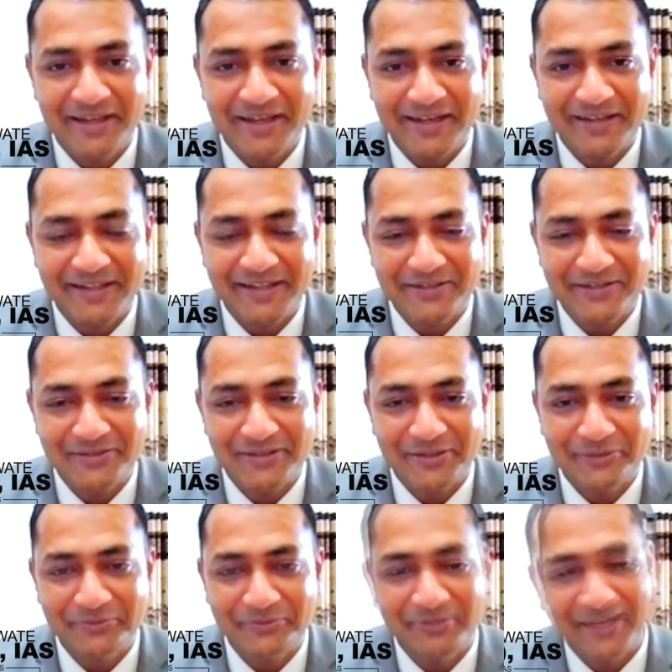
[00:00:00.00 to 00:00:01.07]
and that is
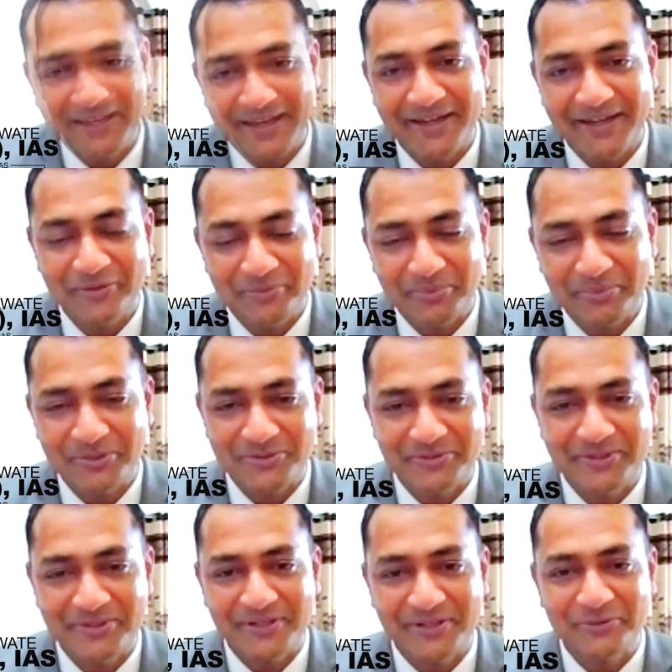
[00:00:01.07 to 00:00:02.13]
how I had an
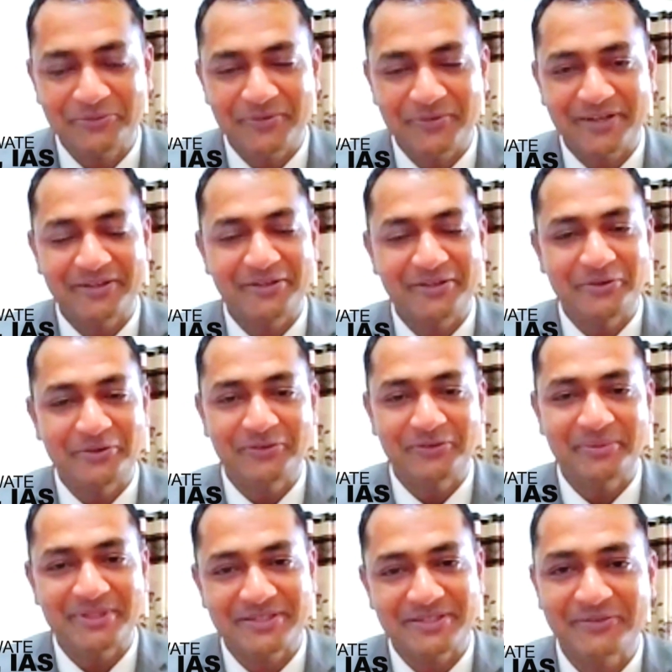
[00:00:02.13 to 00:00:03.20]
opportunity to wear the uniform
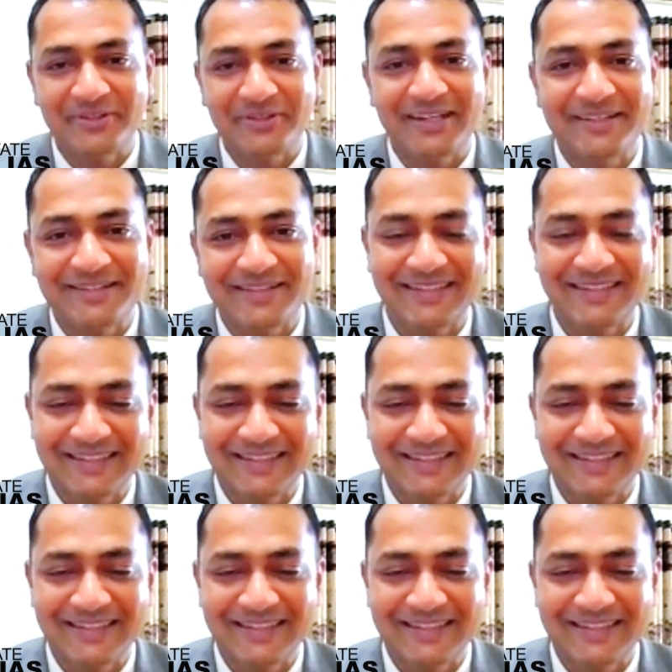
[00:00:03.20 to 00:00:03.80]
and serve the country.